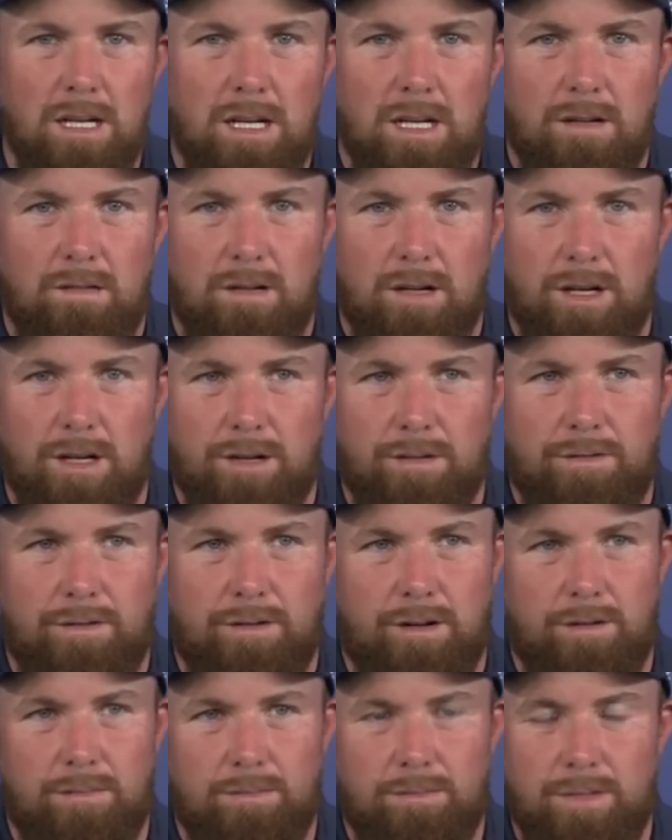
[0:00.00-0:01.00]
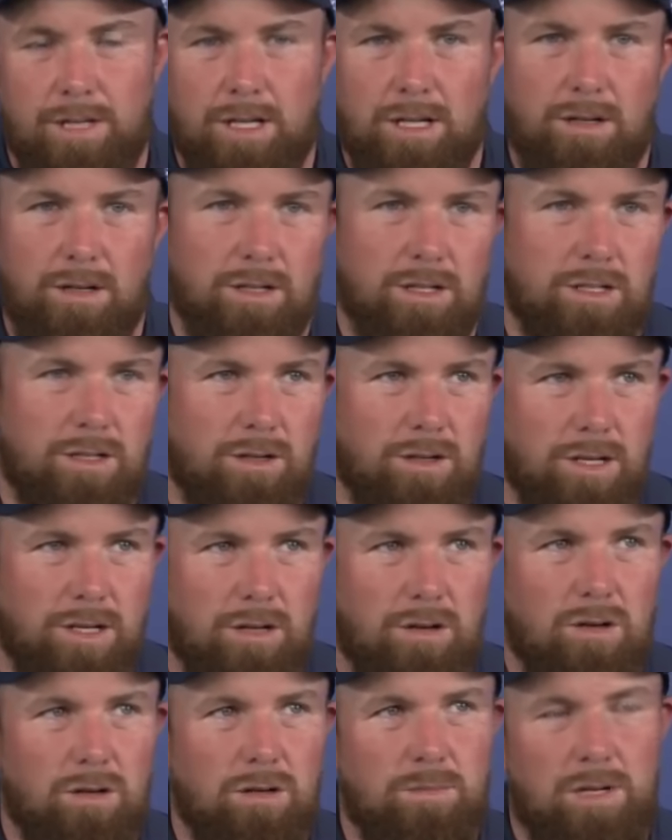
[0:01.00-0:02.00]
Learned from, you know, the sort
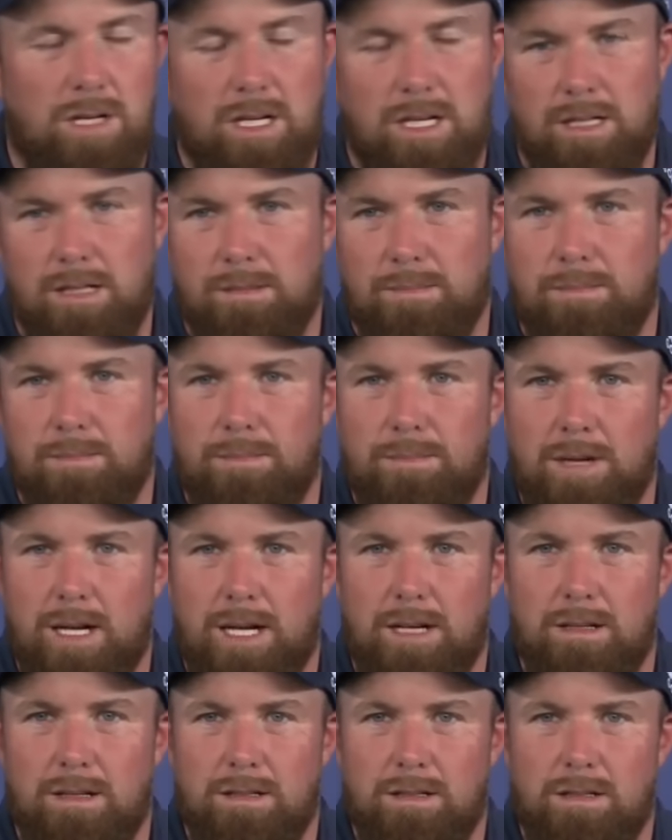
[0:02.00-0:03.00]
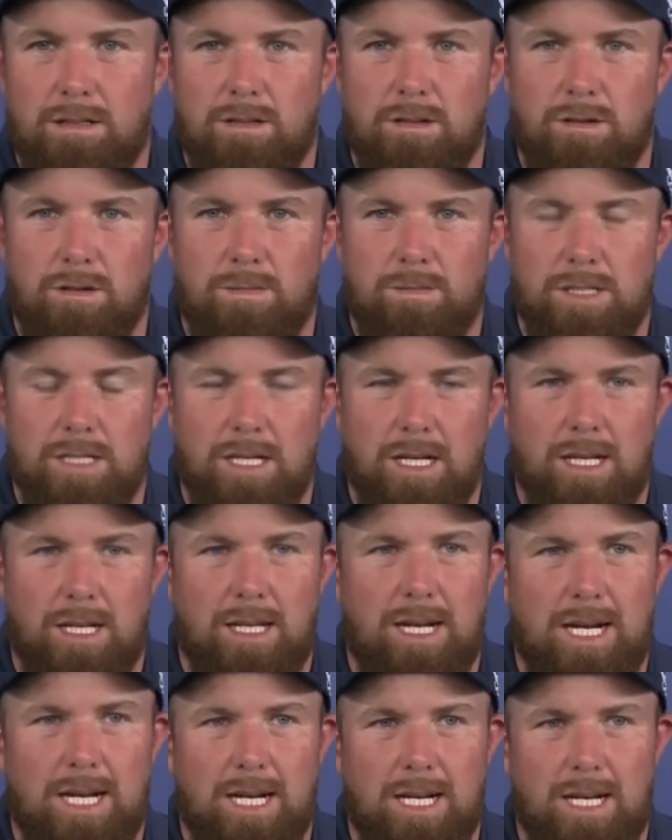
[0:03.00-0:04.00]
of Oakmont and tournaments like
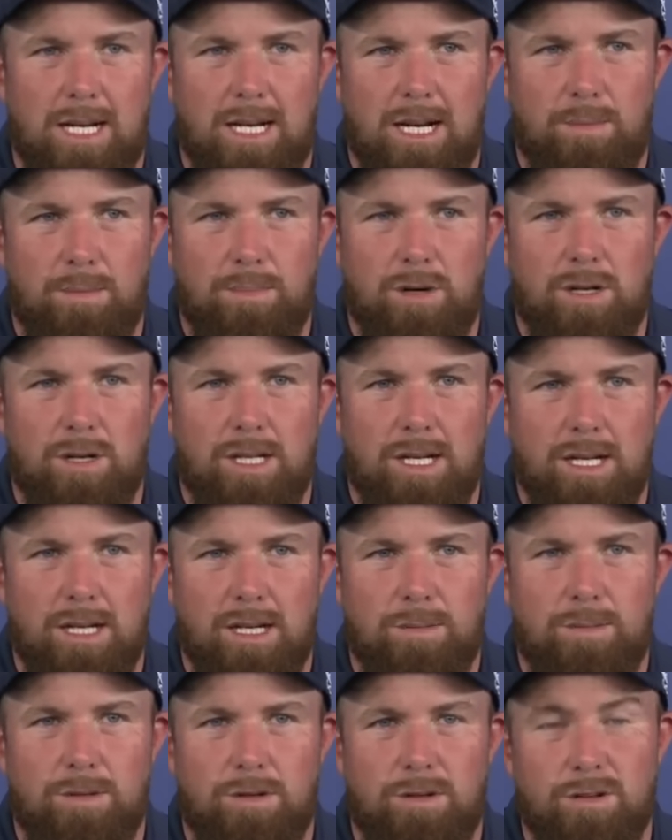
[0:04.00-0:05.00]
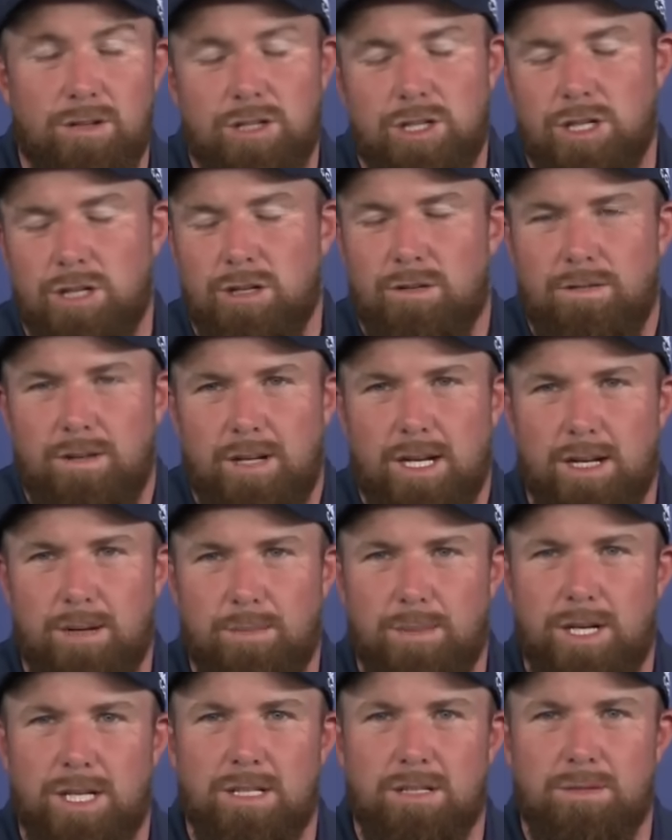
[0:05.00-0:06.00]
that, and brought that into Port Rush. And hopefully I
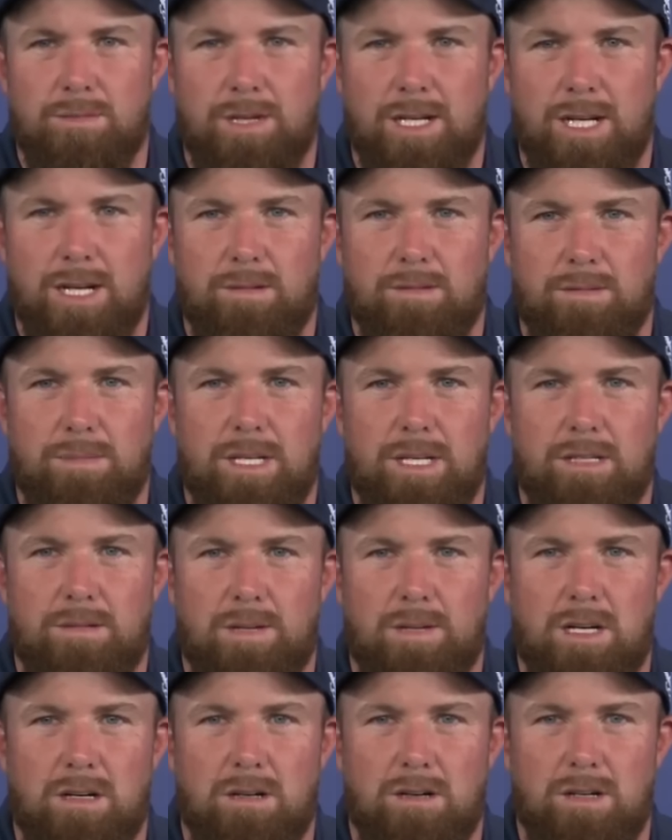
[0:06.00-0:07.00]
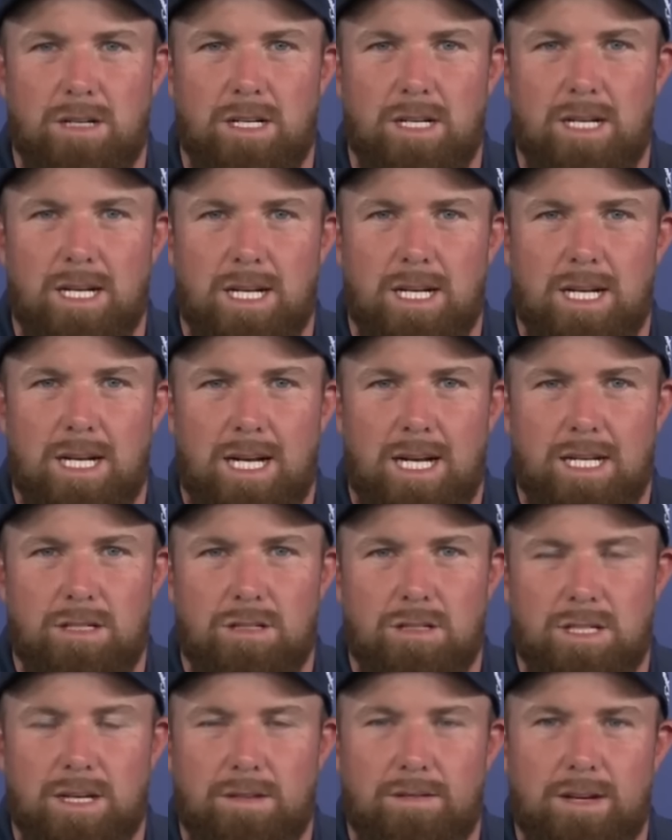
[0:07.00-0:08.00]
can bring some of that with me tomorrow and
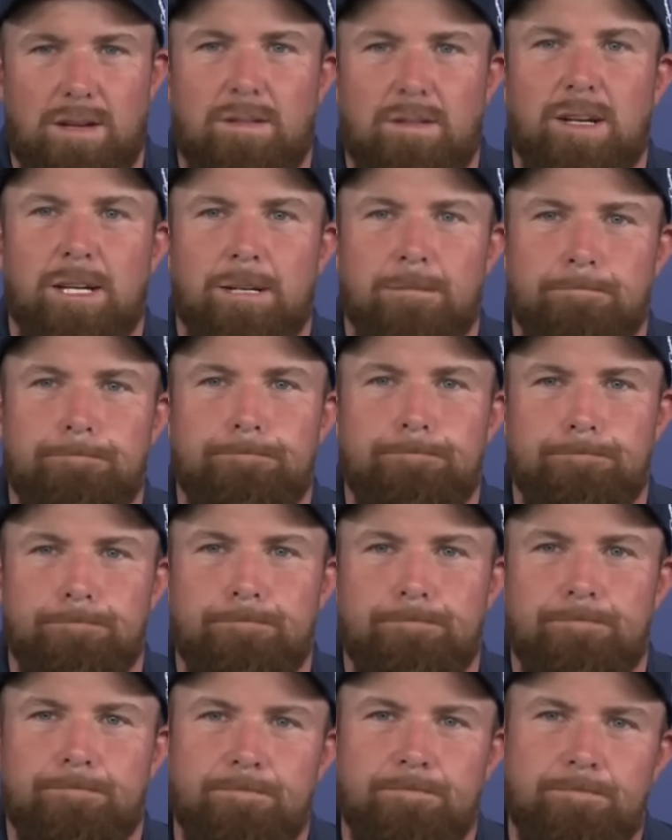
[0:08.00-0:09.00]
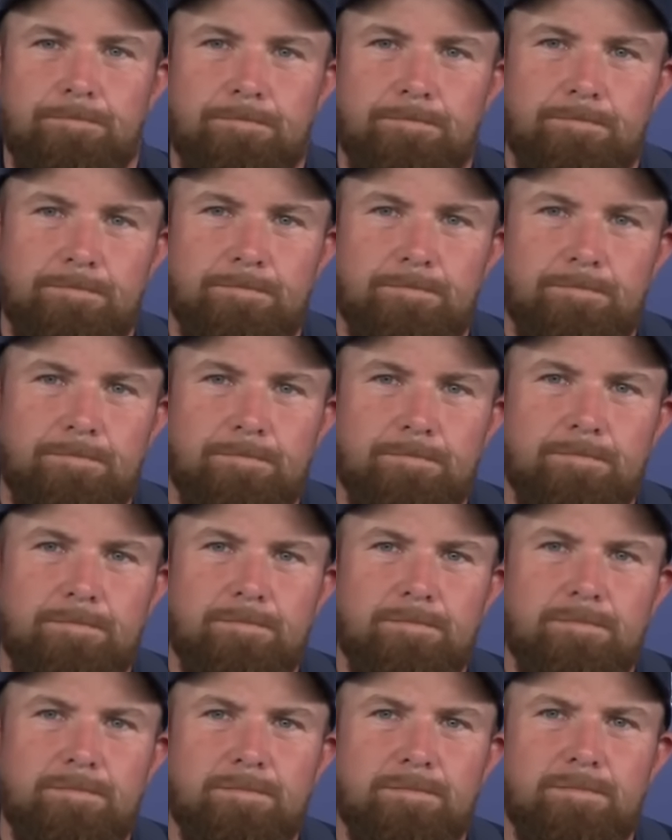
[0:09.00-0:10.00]
just give it everything. And can you just tell me,
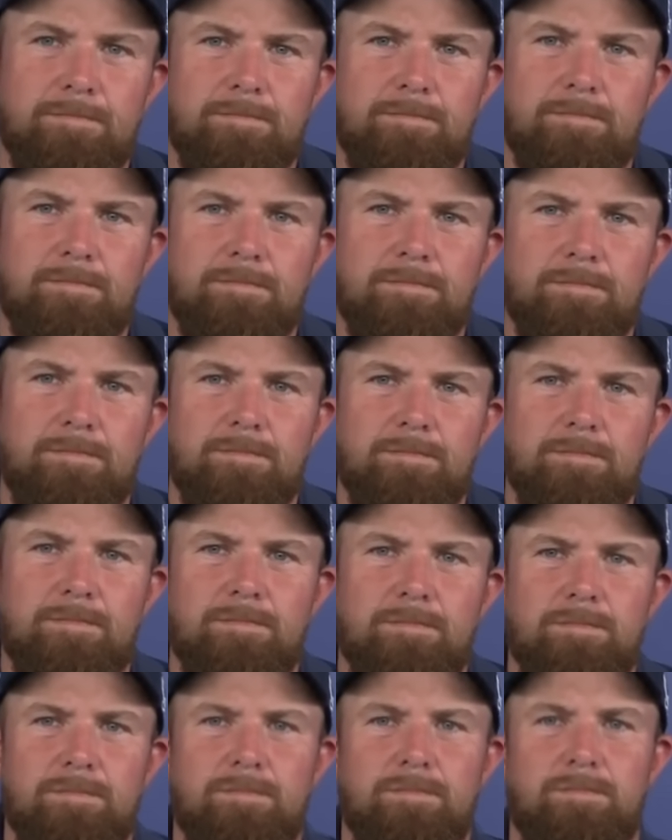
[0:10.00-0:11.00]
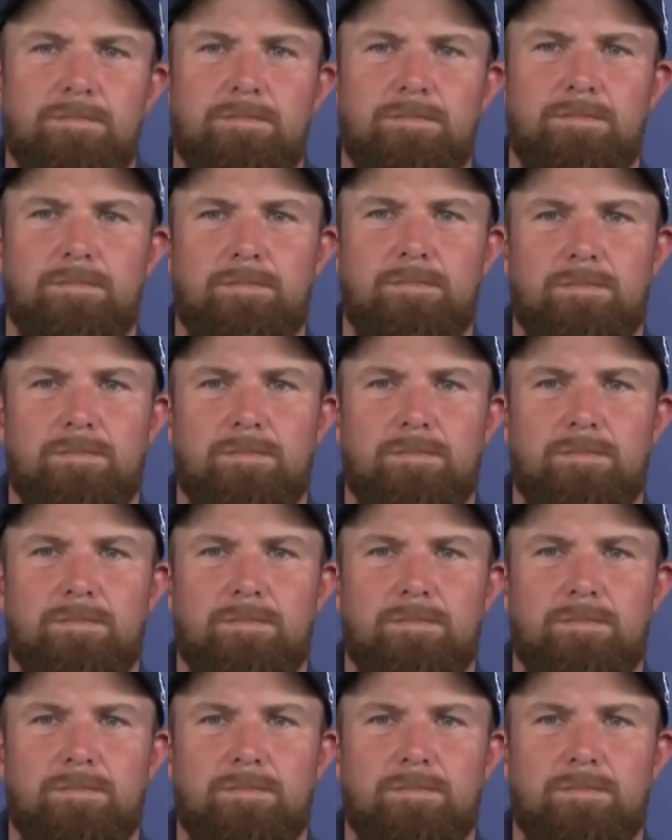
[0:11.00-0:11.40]
as someone who will never, ever know what it's